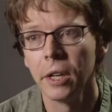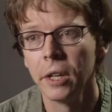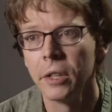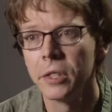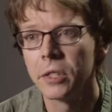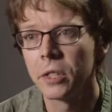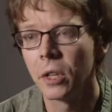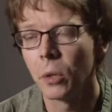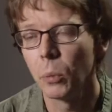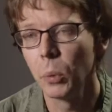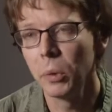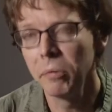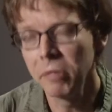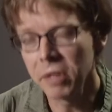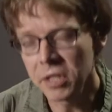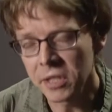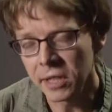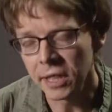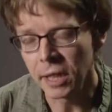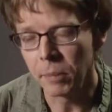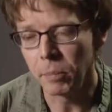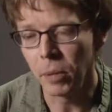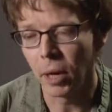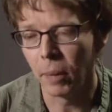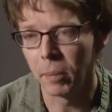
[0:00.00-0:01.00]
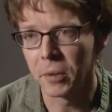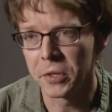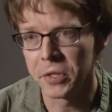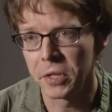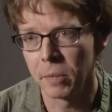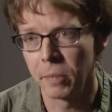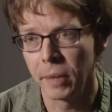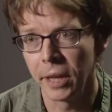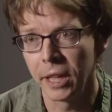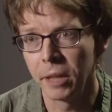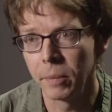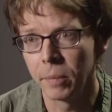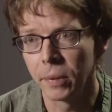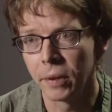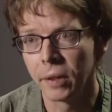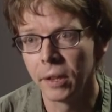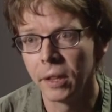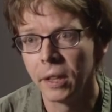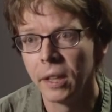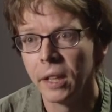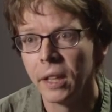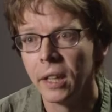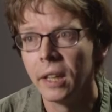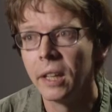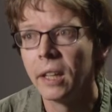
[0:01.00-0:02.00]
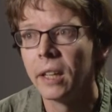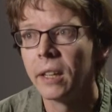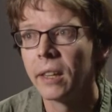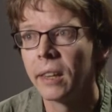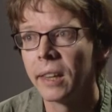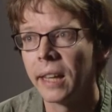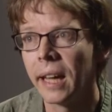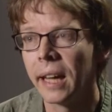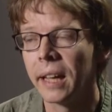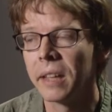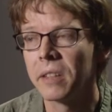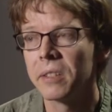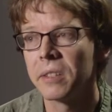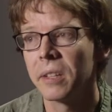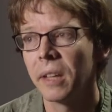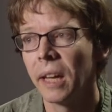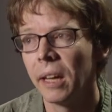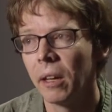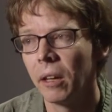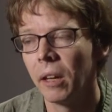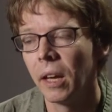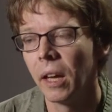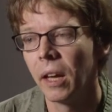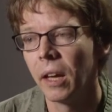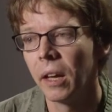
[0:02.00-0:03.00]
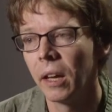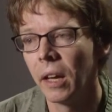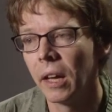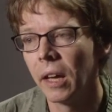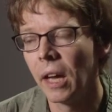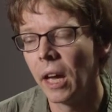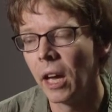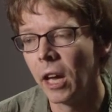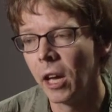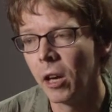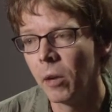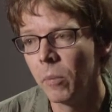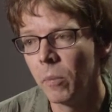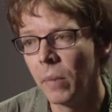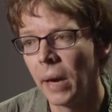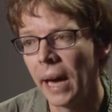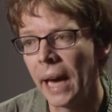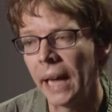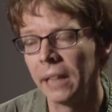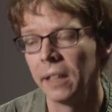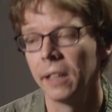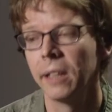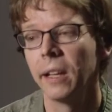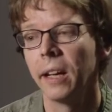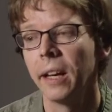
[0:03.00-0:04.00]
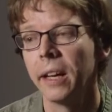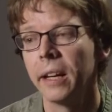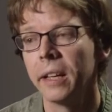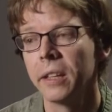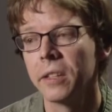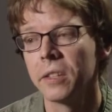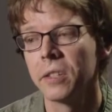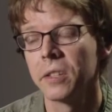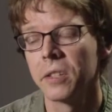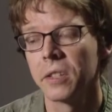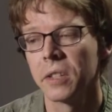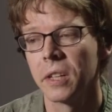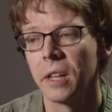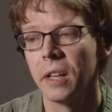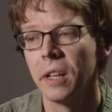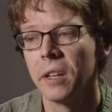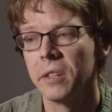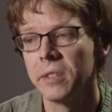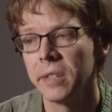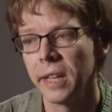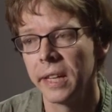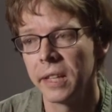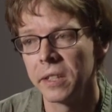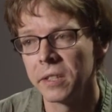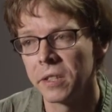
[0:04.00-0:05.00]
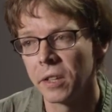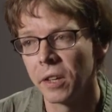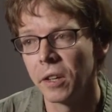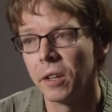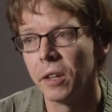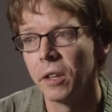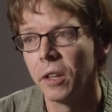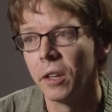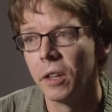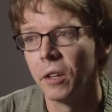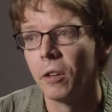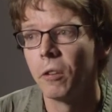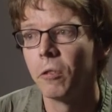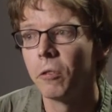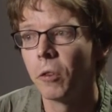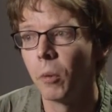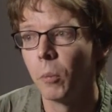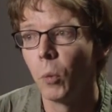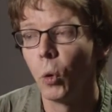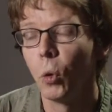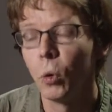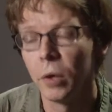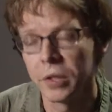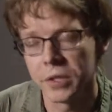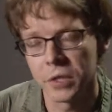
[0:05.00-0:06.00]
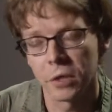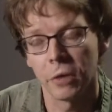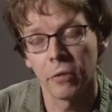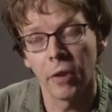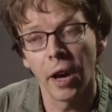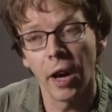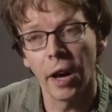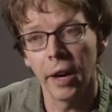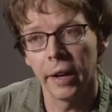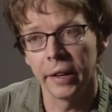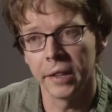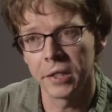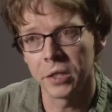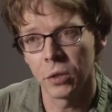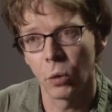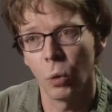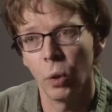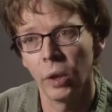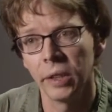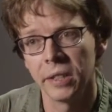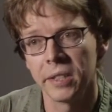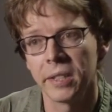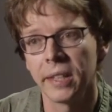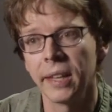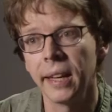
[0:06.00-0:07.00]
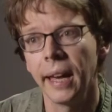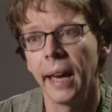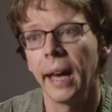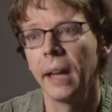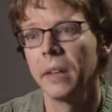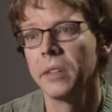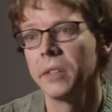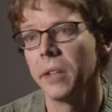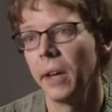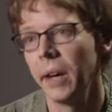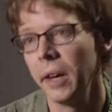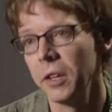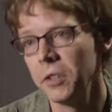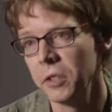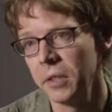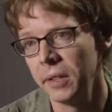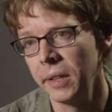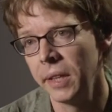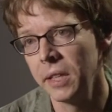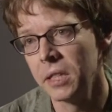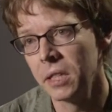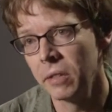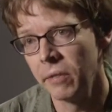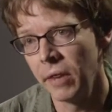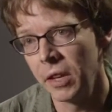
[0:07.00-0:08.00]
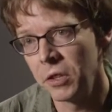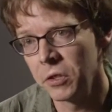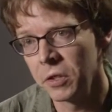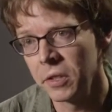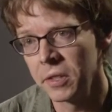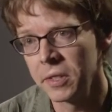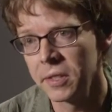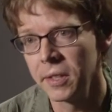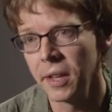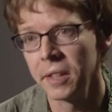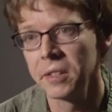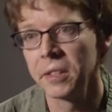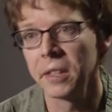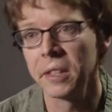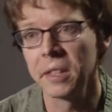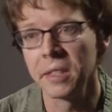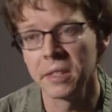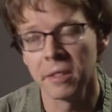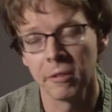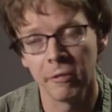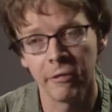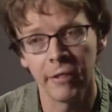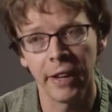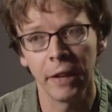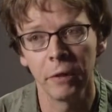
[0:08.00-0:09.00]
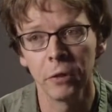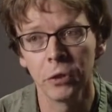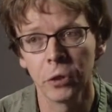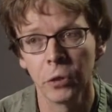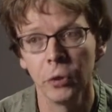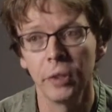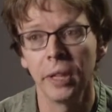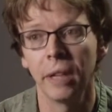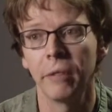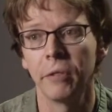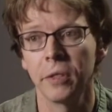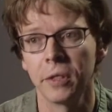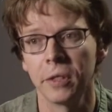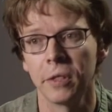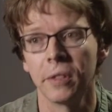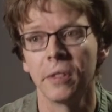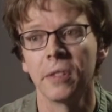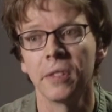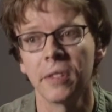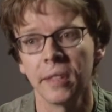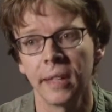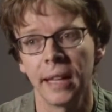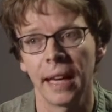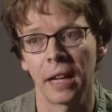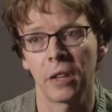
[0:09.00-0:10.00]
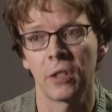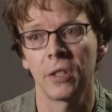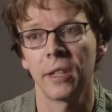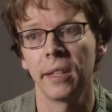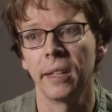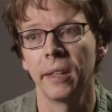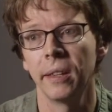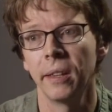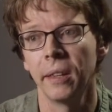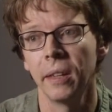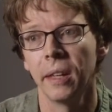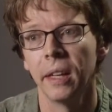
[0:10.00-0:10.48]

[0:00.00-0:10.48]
So we recently published a paper that analysed data from all the sort of highest quality hand hygiene intervention studies and found good evidence that actually